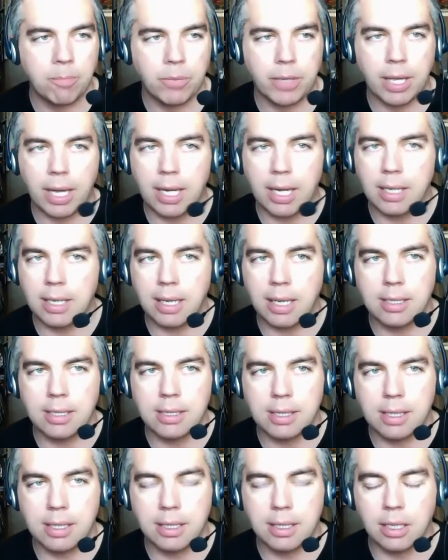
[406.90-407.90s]
I
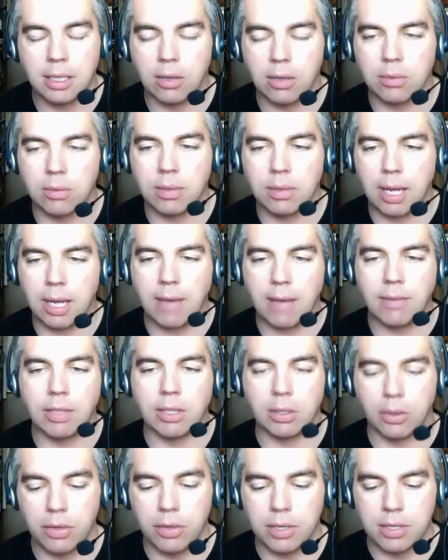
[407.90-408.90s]
see, having
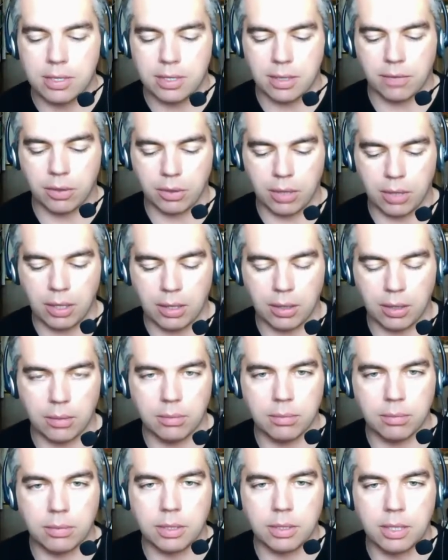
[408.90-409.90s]
learned this stuff and
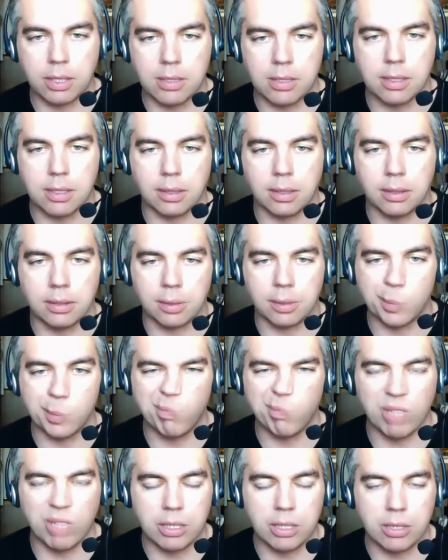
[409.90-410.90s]
consult and
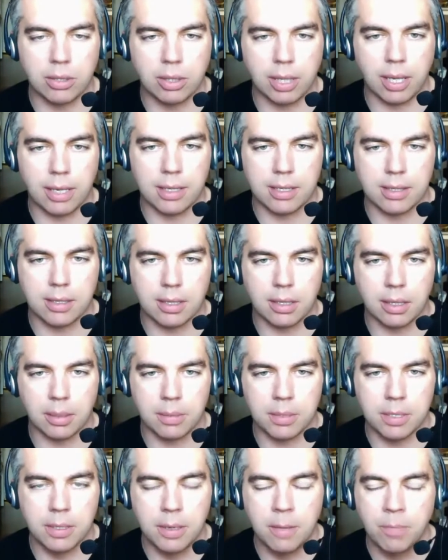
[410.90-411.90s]
mentor a lot of
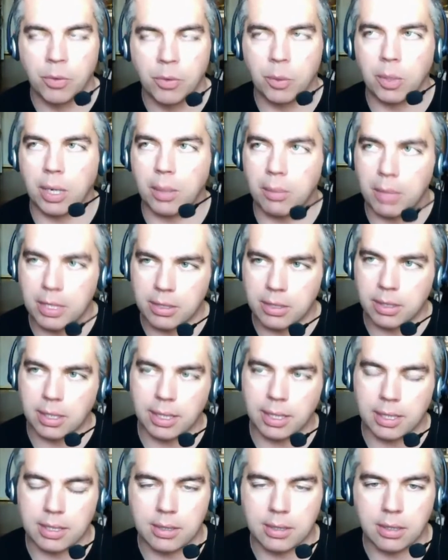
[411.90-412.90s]
startups, when I mentor at
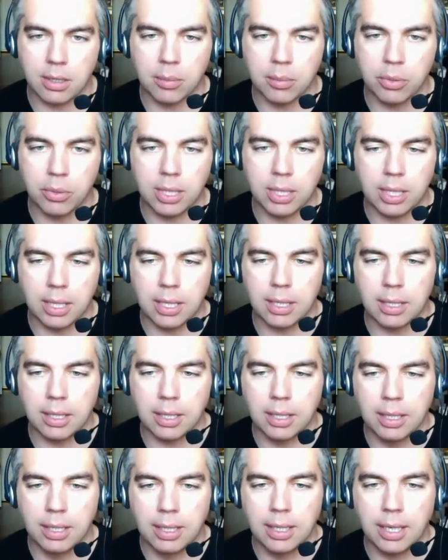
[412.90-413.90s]
like Startup Weekend,
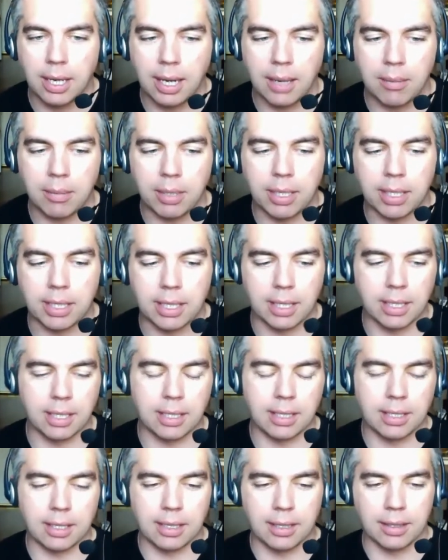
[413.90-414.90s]
I'm like
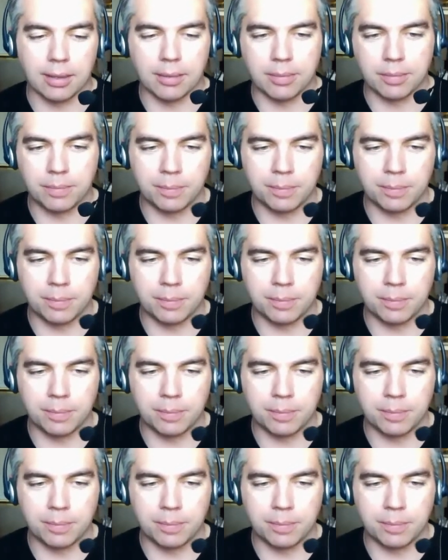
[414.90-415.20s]
a